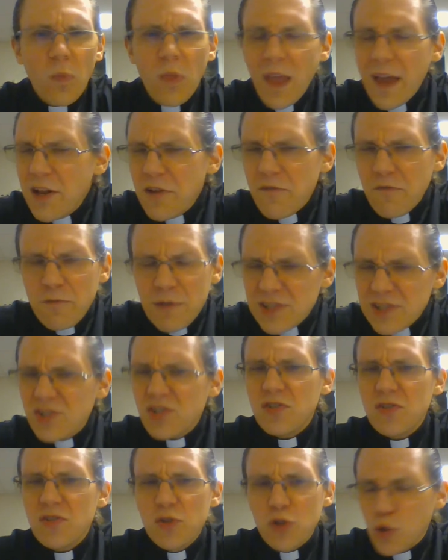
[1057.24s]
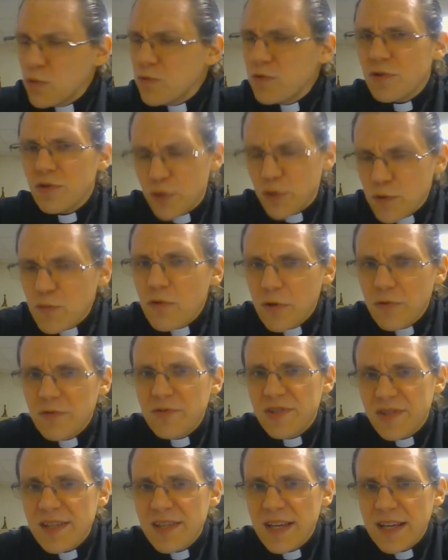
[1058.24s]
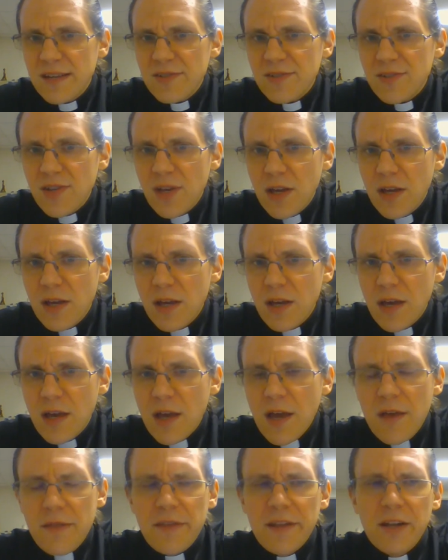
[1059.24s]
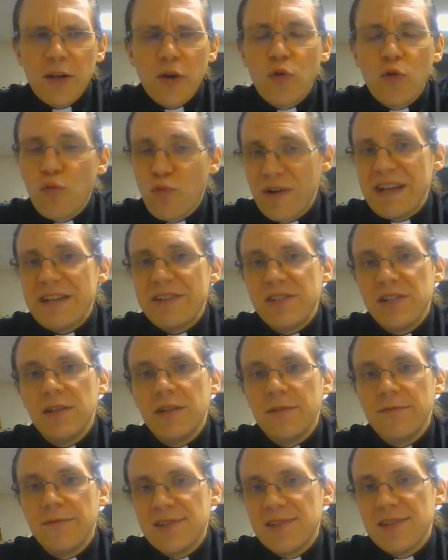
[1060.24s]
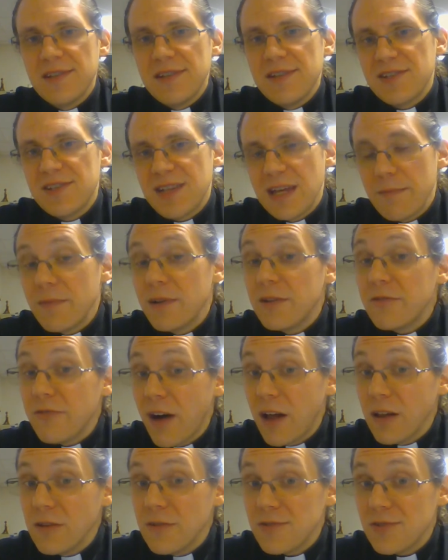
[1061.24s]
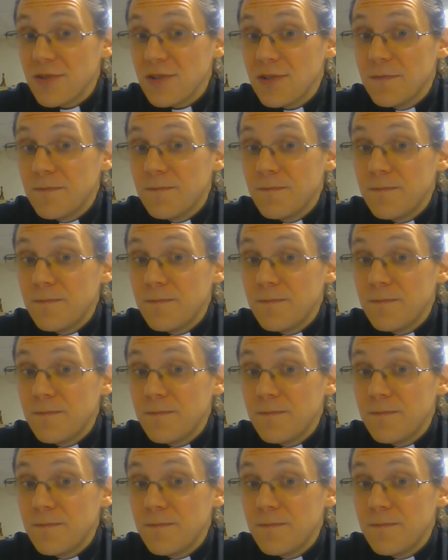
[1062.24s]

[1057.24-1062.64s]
And if we don't do those things, then a great deal of what's in this statement follows.